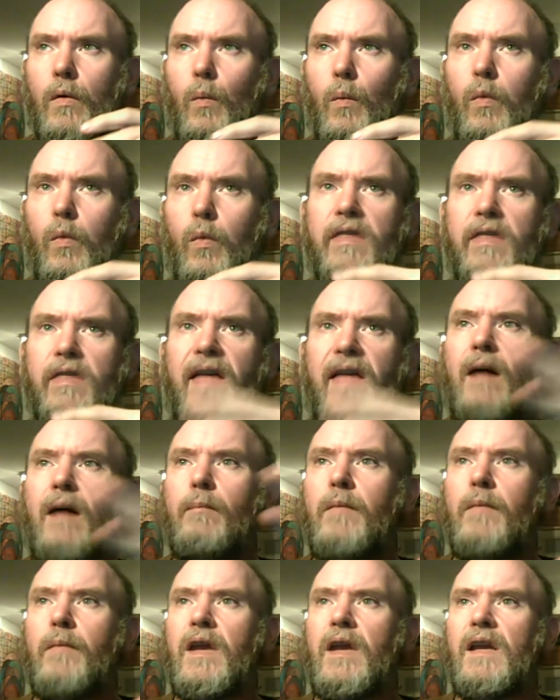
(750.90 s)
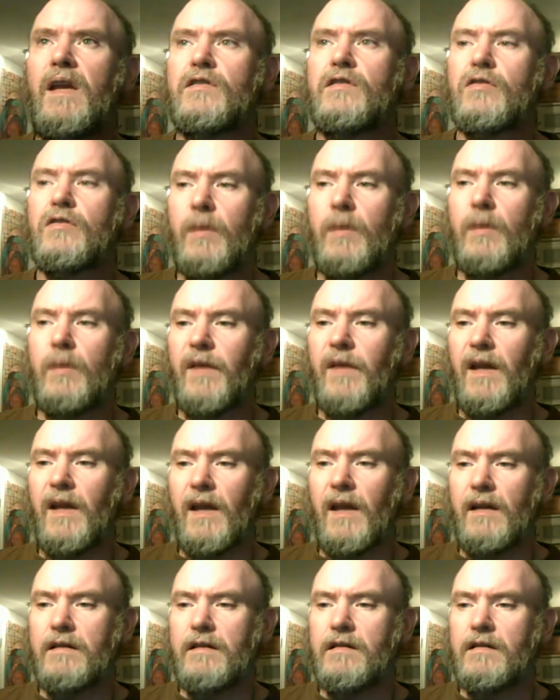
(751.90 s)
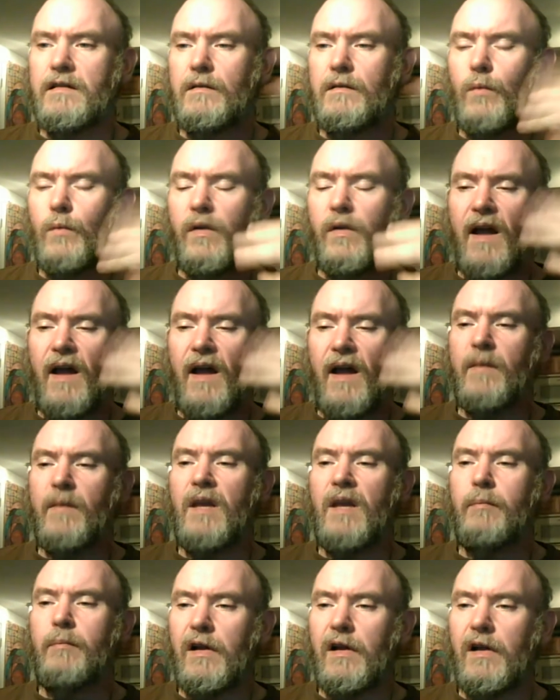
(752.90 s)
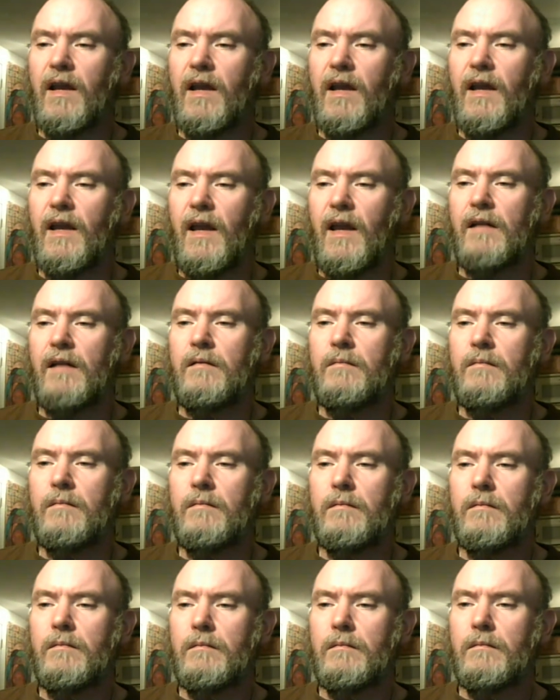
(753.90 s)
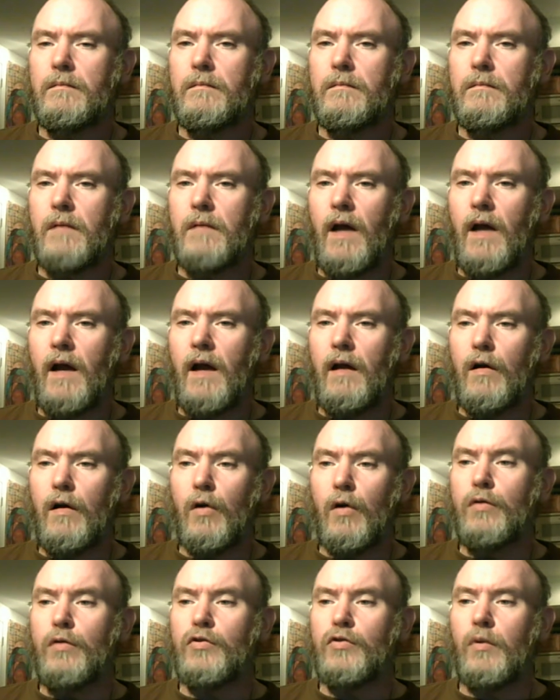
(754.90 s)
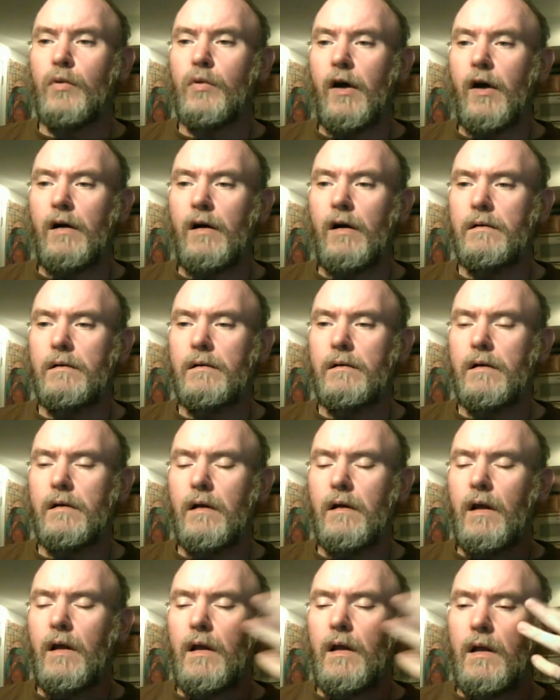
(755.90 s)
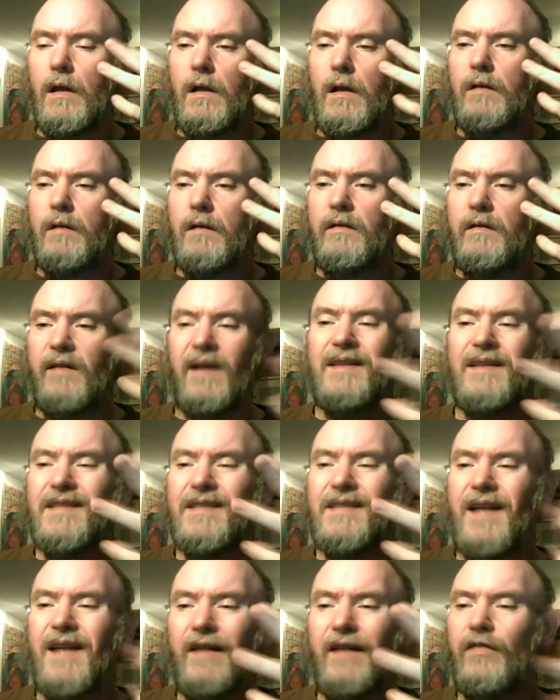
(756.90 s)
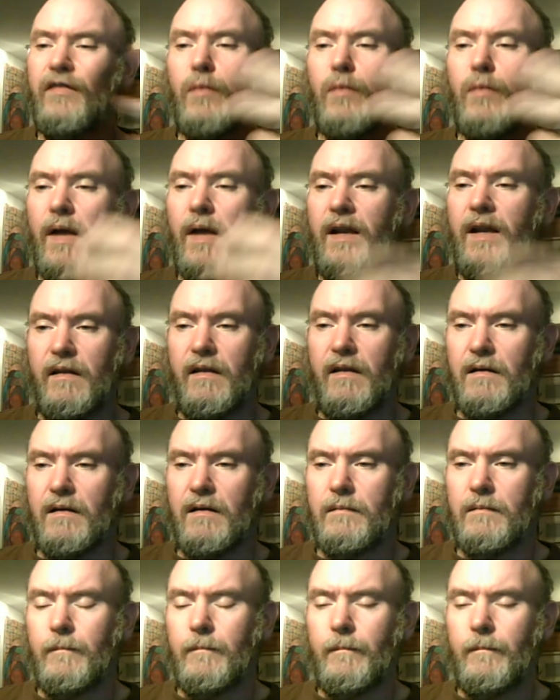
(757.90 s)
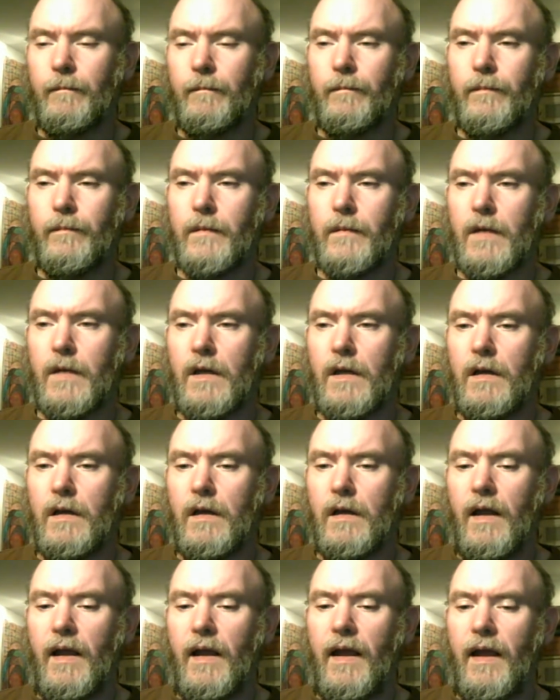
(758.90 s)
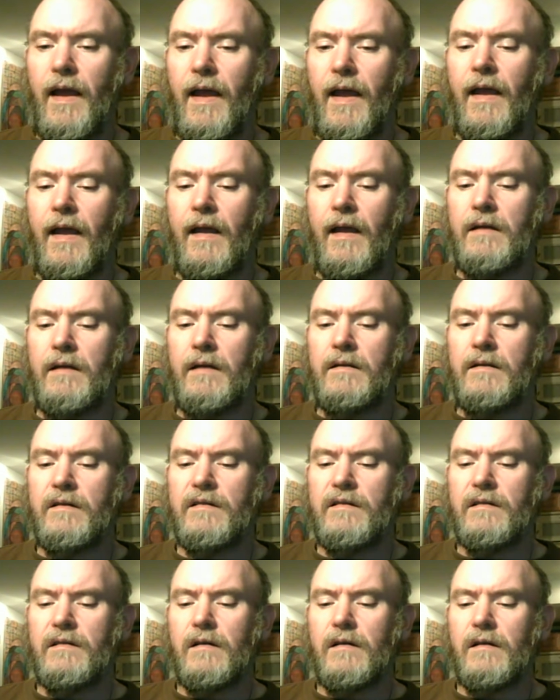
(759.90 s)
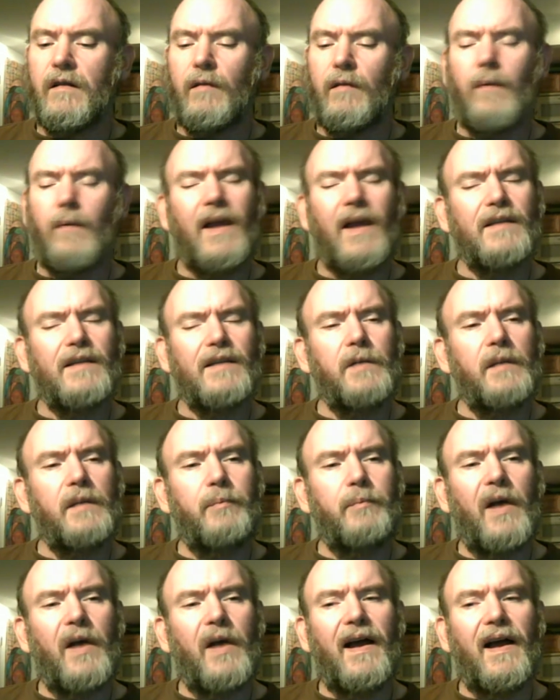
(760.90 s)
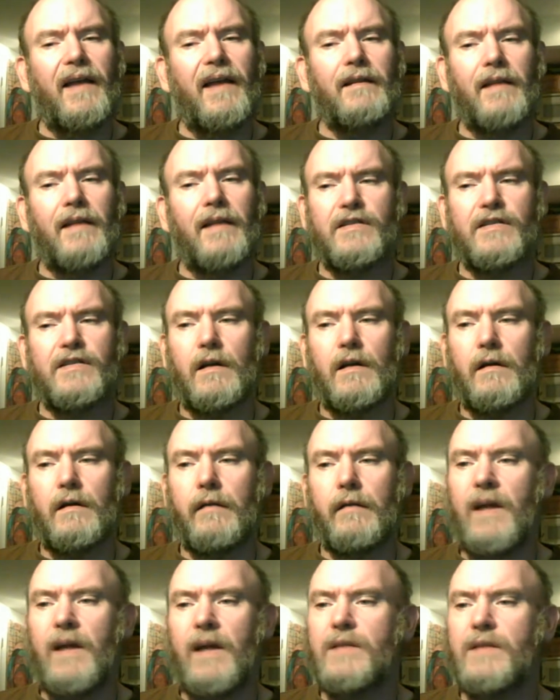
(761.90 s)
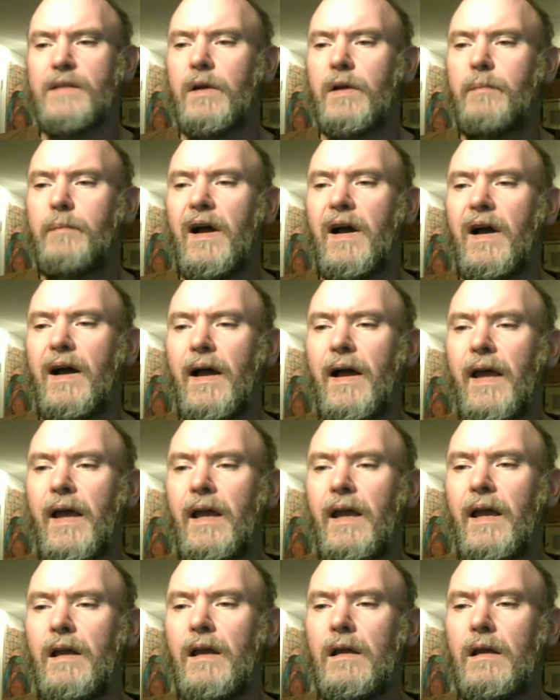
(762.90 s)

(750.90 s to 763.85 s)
without me scripting it, without me plugging in accoutrement, does not do anything. And the Raspberry Pi, less so. The Raspberry Pi,